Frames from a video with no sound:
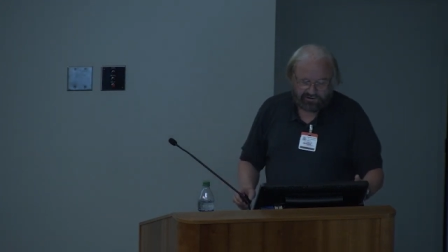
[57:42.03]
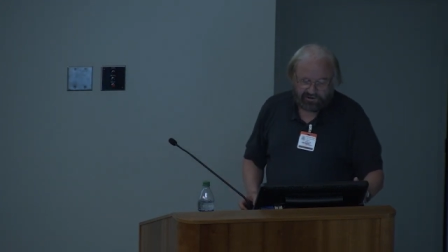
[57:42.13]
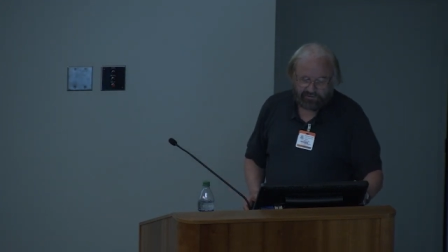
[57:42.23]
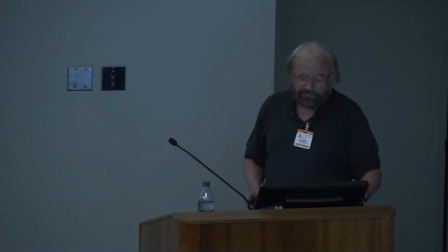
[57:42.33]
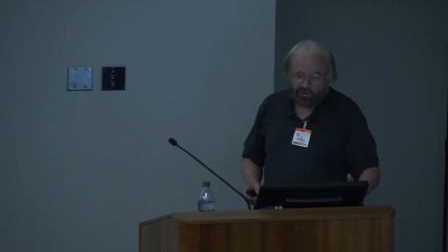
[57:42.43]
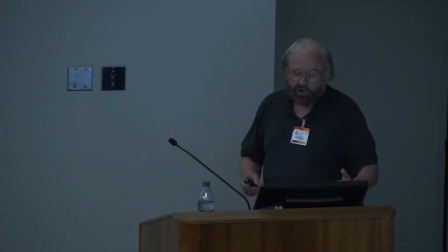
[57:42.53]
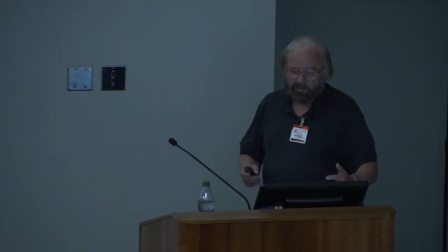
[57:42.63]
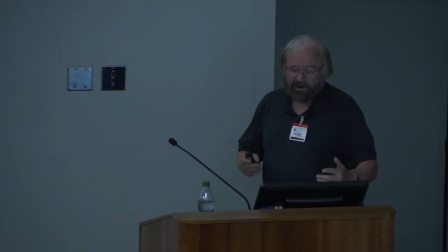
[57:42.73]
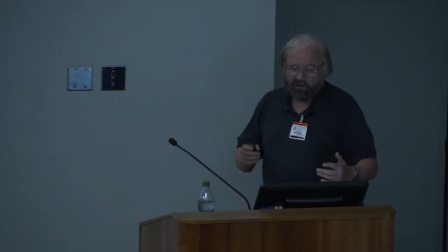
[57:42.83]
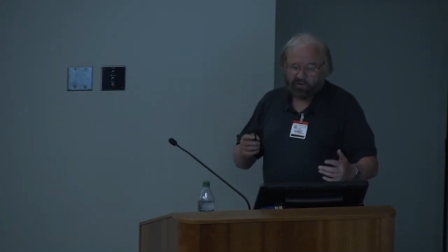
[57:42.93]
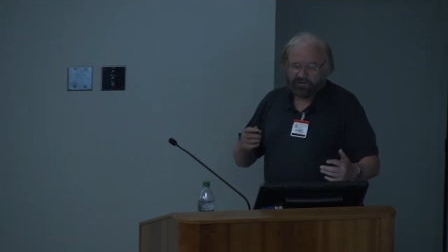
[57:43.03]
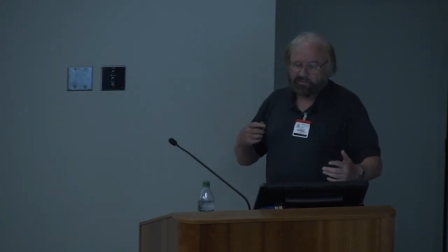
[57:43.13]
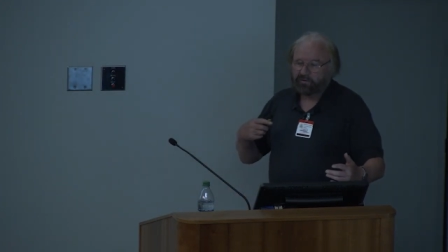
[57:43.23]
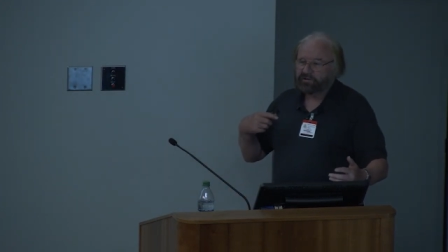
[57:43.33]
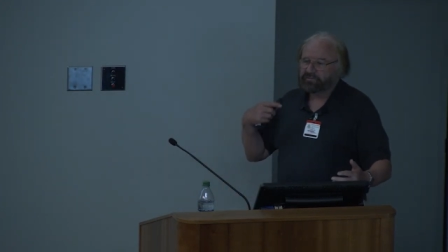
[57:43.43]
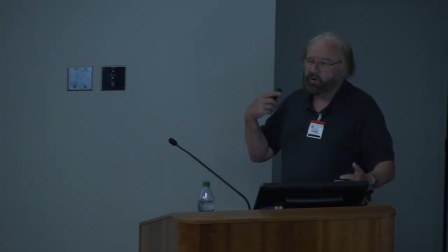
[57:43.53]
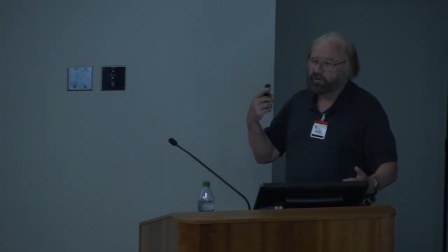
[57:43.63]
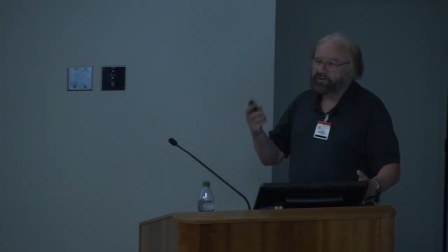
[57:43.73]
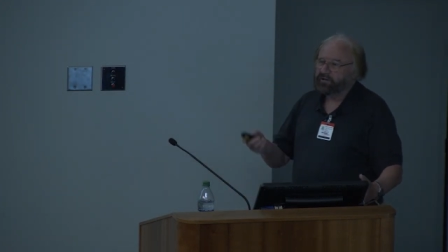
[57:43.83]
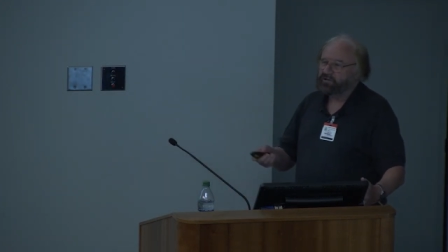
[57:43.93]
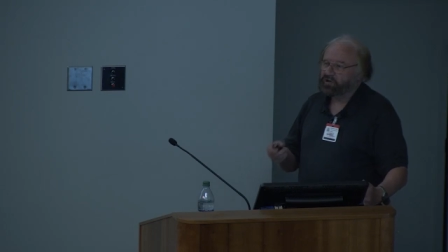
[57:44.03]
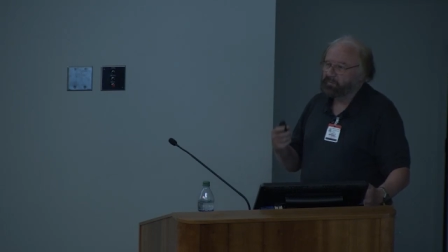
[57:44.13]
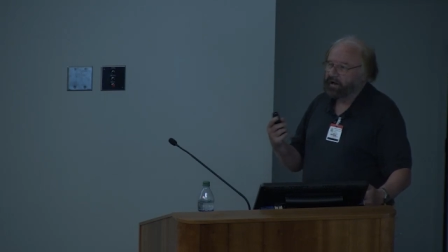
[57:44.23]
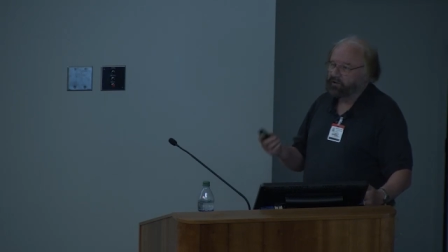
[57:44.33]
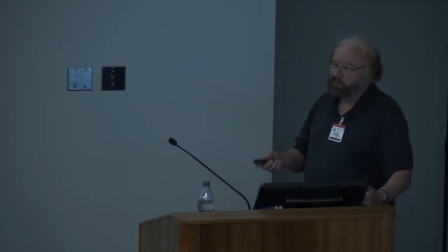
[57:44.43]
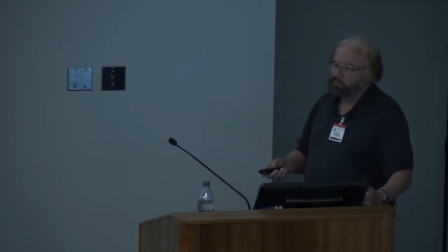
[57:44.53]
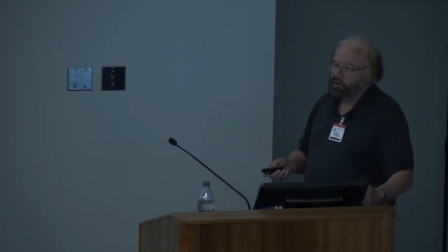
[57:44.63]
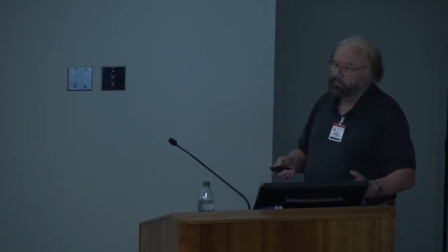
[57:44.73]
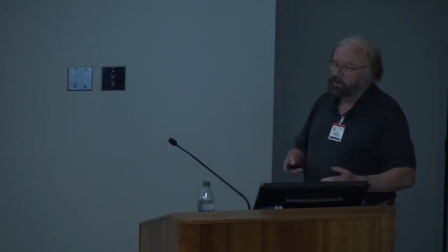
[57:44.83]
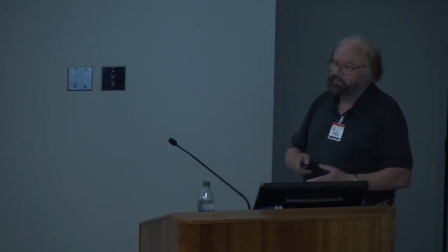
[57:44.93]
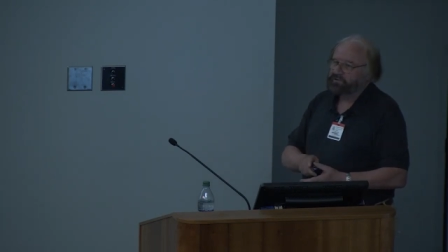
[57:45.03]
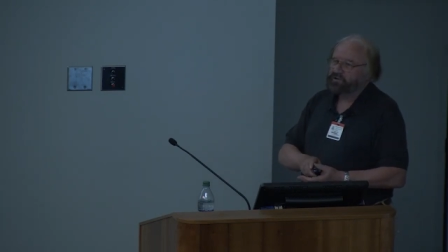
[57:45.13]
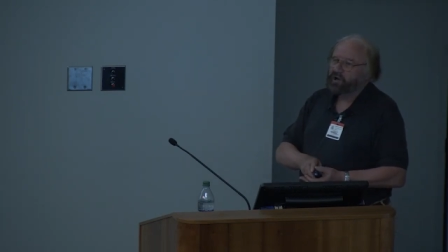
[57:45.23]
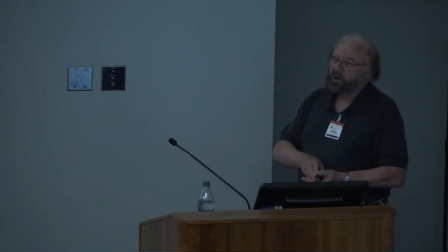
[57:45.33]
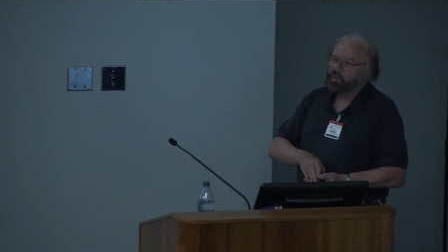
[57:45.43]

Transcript: on form, in other words, we're responding to grammatical problems.